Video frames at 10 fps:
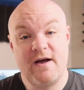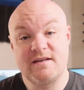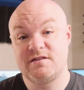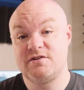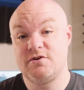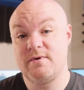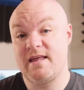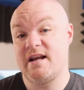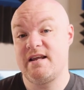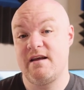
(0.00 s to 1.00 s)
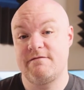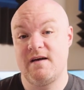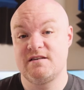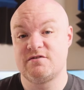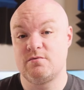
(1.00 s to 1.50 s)
has to do with
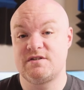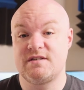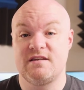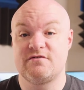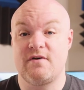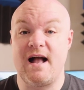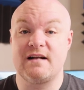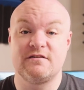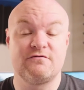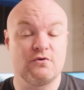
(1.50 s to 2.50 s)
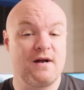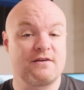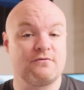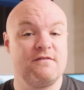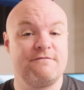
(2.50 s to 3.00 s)
ADFS, which stands for Active
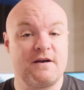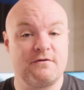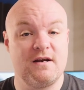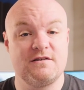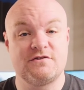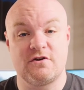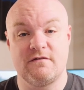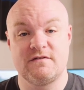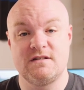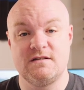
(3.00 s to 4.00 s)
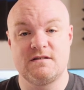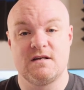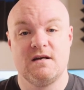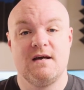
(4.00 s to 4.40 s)
Directory Federated Services,